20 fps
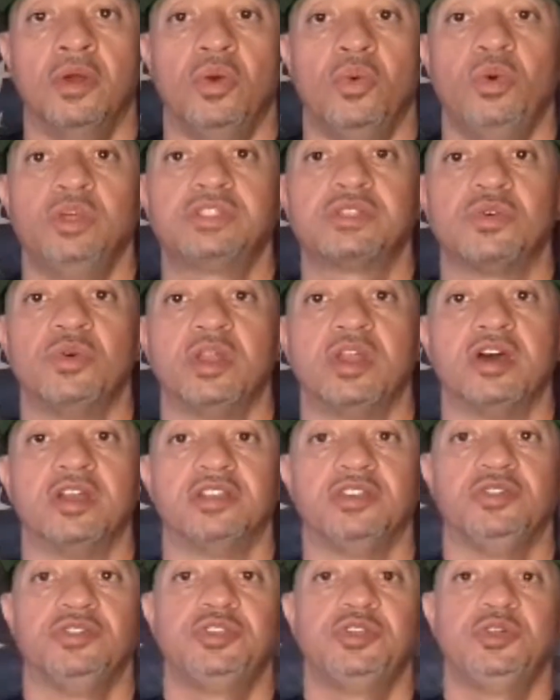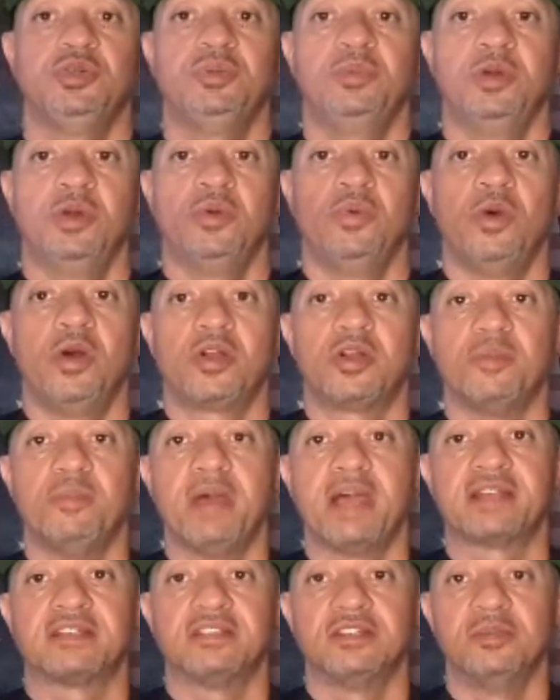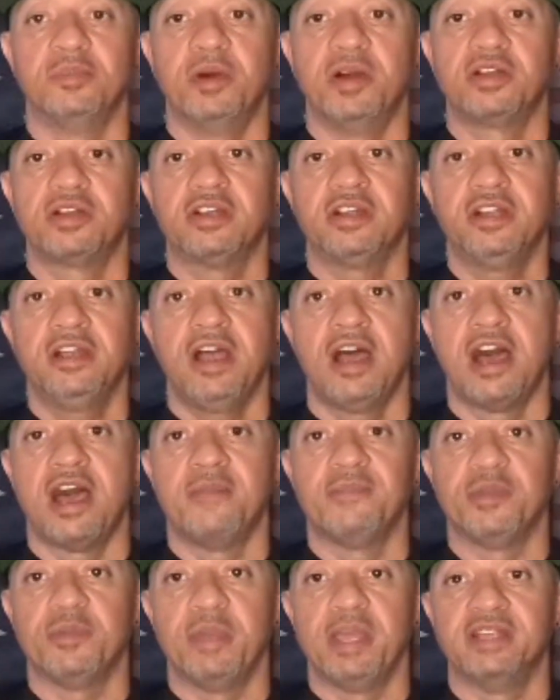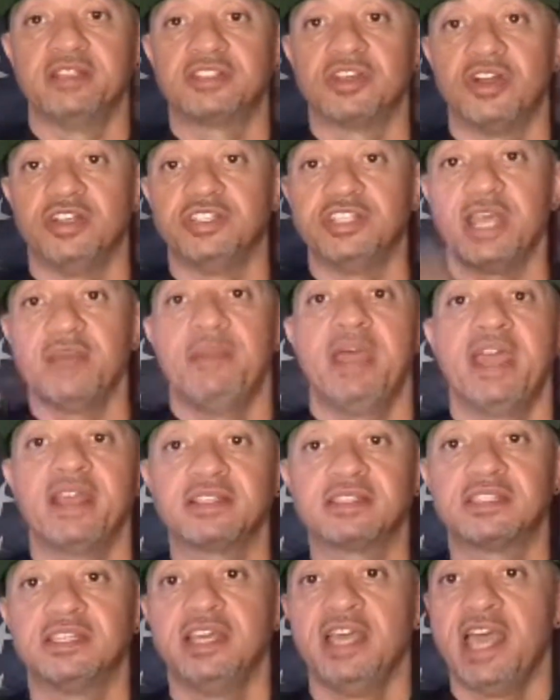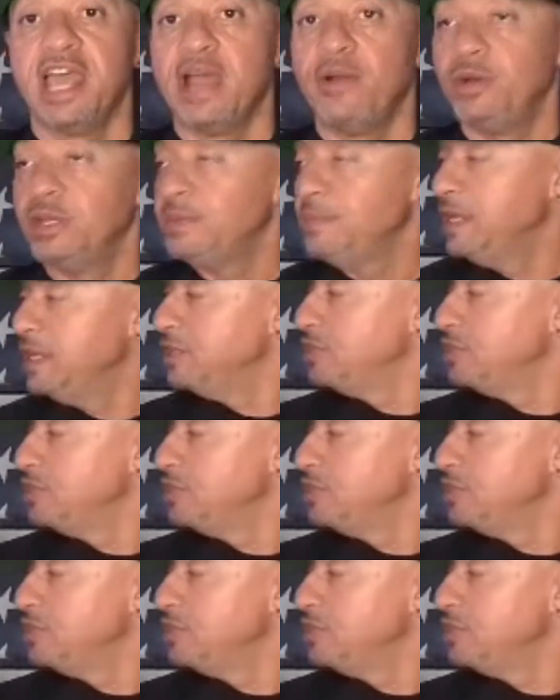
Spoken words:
What's going on, YouTube? Welcome back to the bunker. I'm your man, Sergeant Jaymaxx, and with me